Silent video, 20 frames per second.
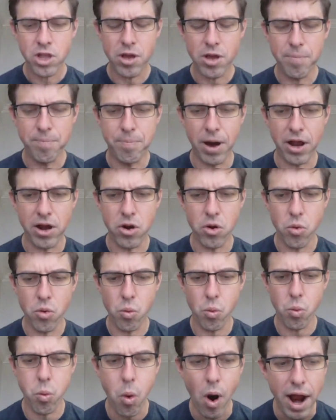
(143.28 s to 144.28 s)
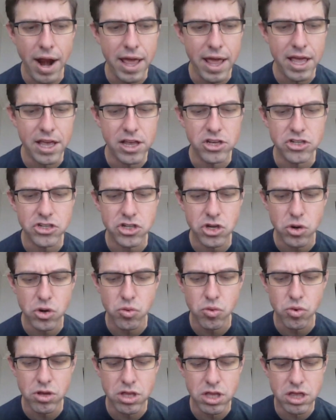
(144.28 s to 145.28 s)
But
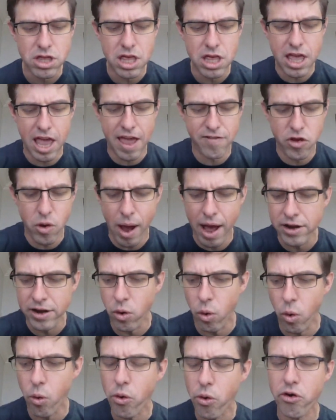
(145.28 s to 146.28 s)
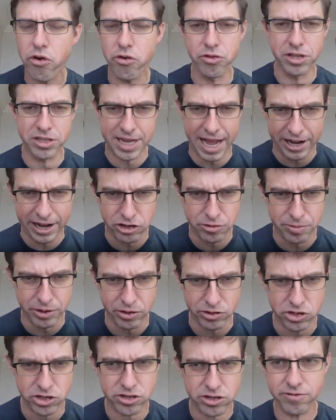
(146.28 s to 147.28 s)
if you had to order these
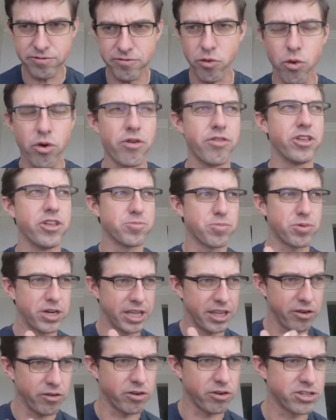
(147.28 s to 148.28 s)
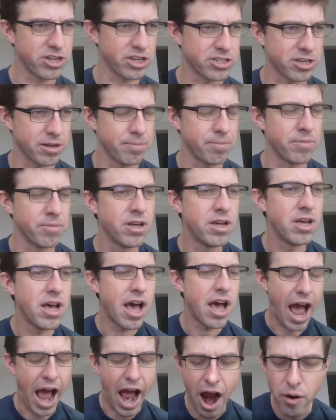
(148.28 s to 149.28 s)
attributes for this particular system,
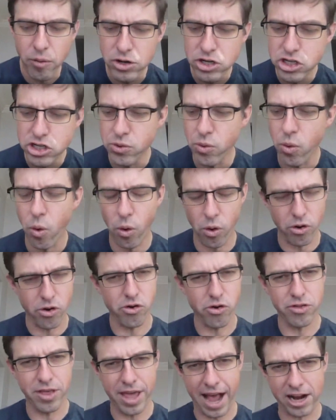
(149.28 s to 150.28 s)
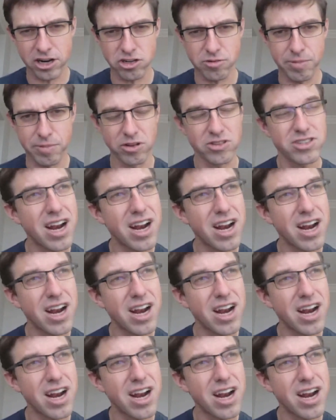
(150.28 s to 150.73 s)
how would you order the attributes?